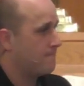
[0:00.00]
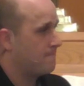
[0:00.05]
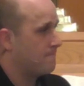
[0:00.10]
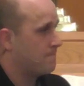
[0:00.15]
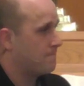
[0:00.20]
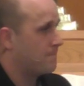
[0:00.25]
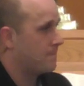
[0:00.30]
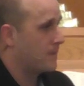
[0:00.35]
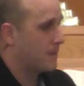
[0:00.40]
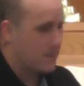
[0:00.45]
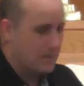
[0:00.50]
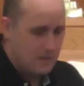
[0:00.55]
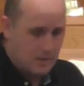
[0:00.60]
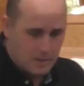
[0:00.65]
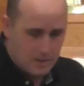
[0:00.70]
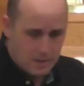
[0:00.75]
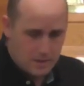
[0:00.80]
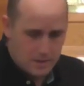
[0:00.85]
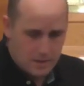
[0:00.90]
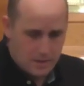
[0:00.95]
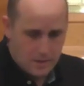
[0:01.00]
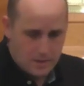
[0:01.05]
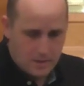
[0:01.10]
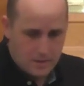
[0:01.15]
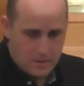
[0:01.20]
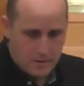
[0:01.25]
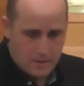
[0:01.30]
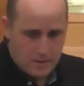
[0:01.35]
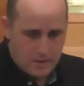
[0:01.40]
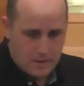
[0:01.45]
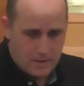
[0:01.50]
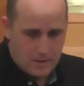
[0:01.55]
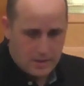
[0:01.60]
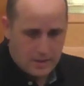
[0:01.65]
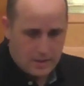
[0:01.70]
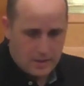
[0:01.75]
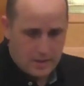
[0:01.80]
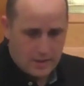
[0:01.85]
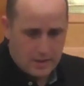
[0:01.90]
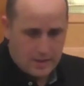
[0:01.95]

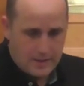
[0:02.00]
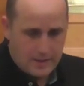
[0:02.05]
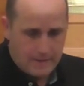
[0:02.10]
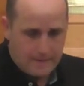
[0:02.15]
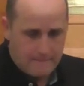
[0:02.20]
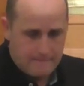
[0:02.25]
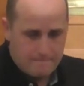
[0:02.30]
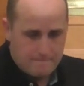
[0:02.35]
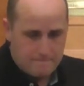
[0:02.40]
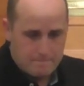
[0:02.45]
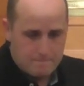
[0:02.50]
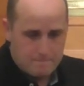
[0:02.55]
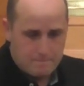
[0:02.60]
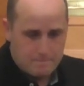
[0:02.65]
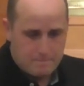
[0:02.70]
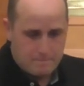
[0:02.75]
Nobody speaks.